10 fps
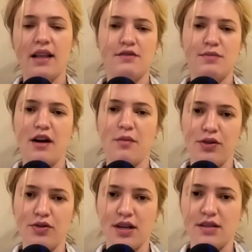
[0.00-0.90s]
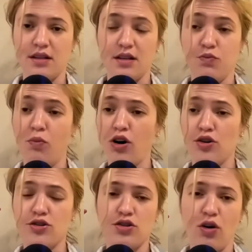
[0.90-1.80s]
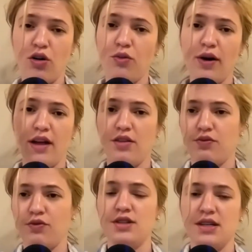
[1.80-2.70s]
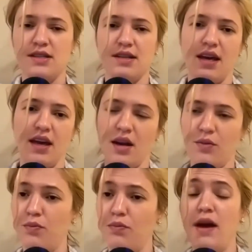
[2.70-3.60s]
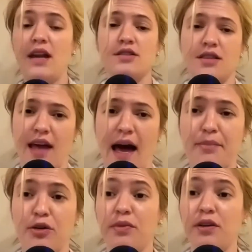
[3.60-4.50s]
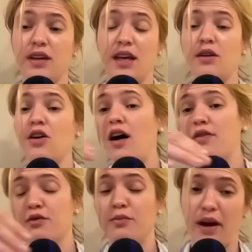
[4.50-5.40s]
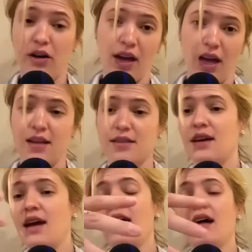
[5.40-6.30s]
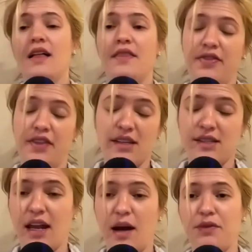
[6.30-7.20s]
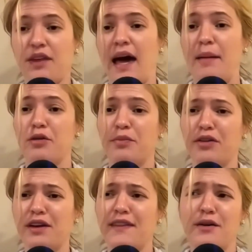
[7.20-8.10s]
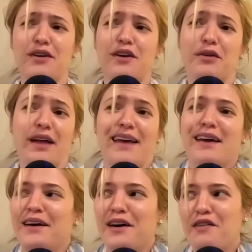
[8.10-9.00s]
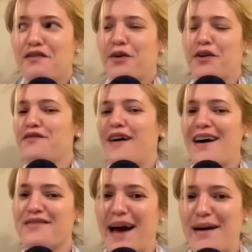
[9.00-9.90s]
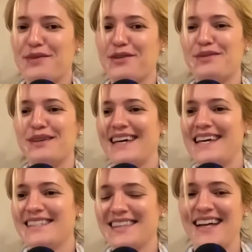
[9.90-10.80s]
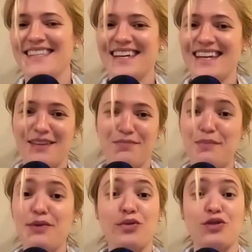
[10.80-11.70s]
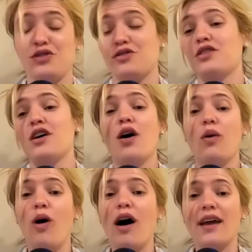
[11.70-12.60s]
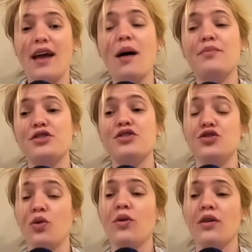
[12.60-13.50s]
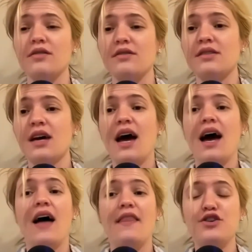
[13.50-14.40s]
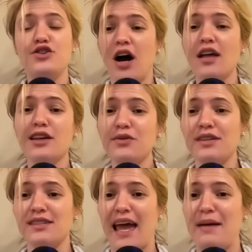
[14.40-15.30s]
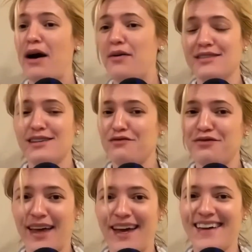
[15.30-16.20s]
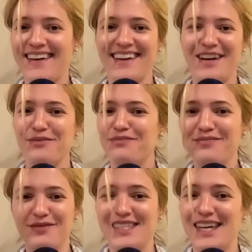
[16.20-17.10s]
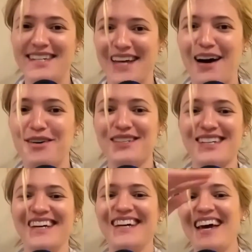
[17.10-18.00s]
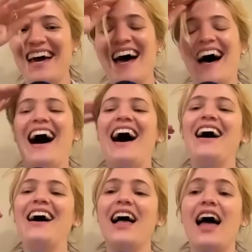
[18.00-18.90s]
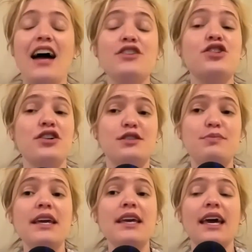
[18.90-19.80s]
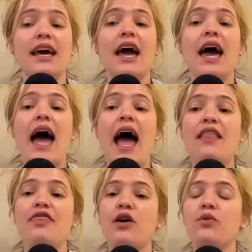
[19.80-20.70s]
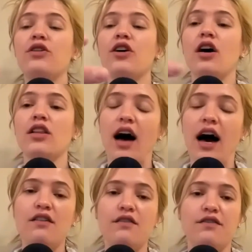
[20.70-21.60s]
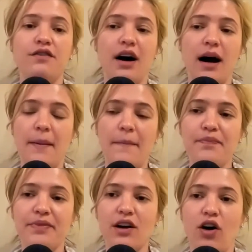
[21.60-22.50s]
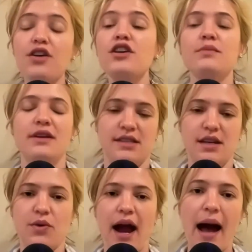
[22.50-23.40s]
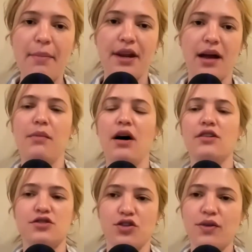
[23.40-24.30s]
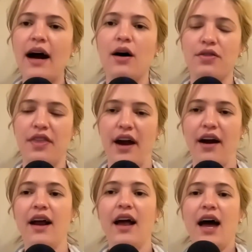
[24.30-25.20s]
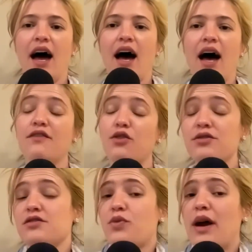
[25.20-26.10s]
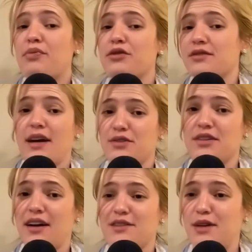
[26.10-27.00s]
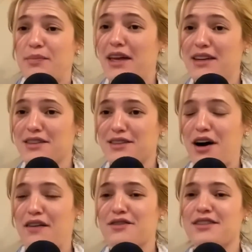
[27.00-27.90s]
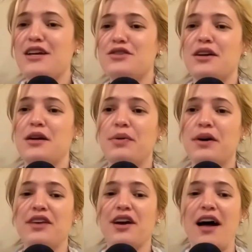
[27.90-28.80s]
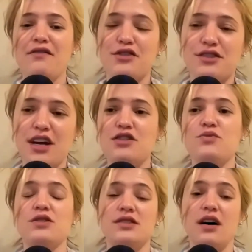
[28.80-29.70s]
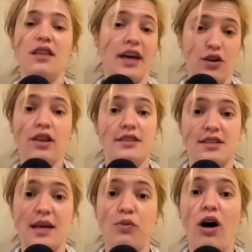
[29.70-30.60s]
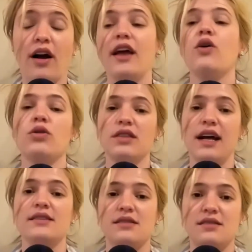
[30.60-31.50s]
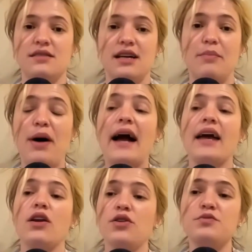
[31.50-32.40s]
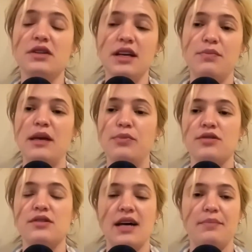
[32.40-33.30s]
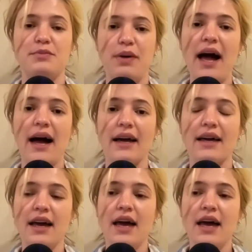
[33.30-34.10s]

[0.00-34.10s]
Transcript: Lives Matter protest that had marched all the way through DC and made it to the Capitol building and had gone through barricades that they had set up at the Capitol building. And there were, like 4 or 5 Capitol police, and that's it. And people were just walking up to the doors. And then John Lewis came out as if sent out, and started speaking. And there were a lot of arguments that were happening amongst the crowd there. And of course, as a white person, I was not stepping into this conversation, but the conversation was that, like, let's keep walking or let's step back. And ultimately people stepped back.